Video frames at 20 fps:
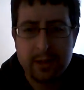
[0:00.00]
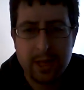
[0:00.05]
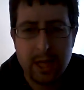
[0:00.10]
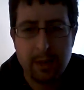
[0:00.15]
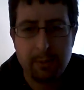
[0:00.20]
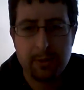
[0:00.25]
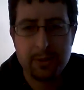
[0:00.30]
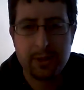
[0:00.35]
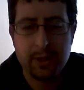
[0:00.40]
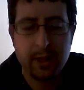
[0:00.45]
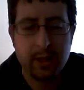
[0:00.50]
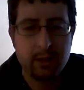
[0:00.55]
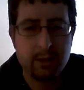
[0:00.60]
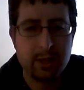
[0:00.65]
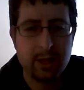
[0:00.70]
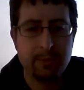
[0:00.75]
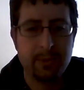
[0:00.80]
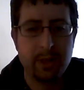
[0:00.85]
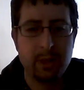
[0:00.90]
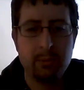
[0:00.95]
stamp was cut or
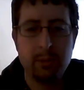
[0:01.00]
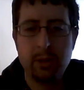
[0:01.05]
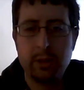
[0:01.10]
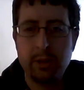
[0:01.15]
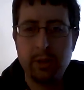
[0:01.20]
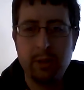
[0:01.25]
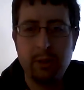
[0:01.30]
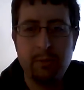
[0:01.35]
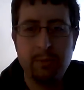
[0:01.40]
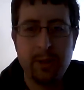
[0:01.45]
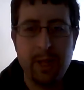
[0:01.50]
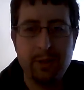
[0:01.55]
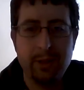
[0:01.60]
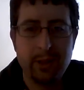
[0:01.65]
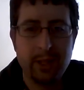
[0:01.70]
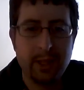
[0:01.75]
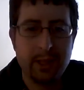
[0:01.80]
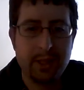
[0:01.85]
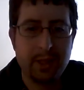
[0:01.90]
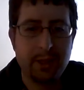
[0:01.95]
something, but no,
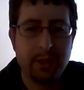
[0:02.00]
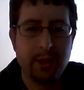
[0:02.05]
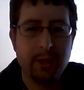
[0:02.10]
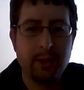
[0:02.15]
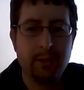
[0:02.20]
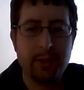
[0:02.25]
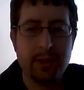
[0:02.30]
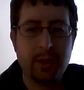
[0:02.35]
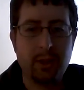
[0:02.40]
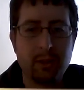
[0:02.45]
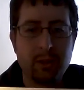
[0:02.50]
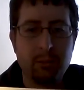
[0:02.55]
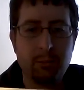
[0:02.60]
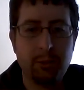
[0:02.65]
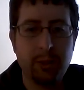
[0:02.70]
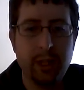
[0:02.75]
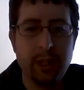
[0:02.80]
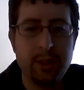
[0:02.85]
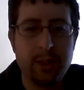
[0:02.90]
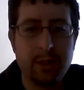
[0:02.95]
everything's in there. It's all
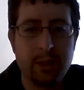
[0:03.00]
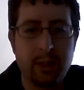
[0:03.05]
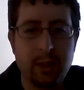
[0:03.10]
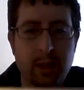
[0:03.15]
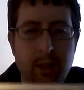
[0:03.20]
complete.